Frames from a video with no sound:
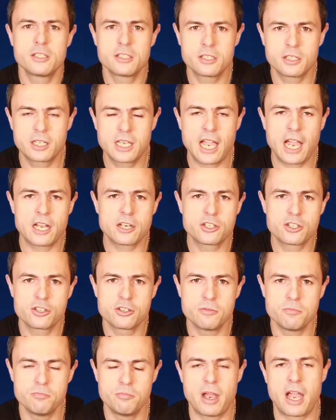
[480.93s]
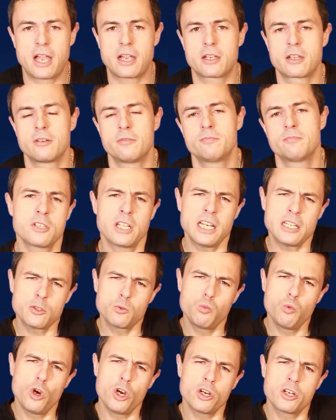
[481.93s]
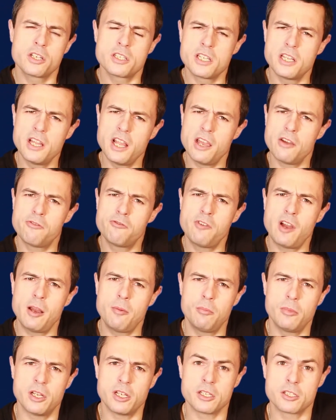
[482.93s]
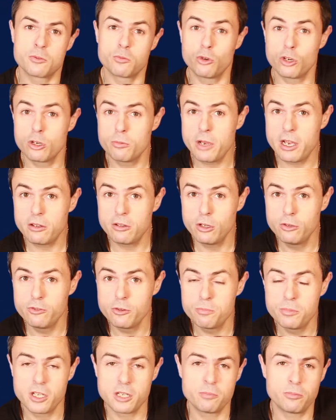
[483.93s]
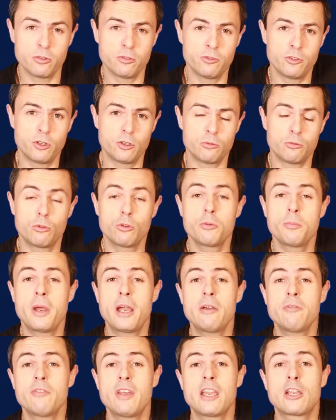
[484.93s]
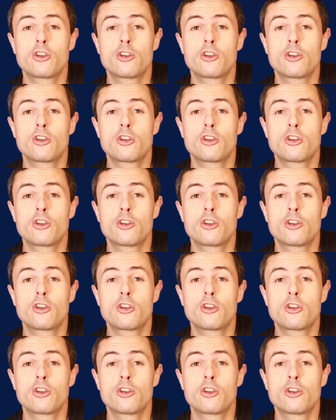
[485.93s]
to catch back. So that's workers and their families. What about other people though? What about their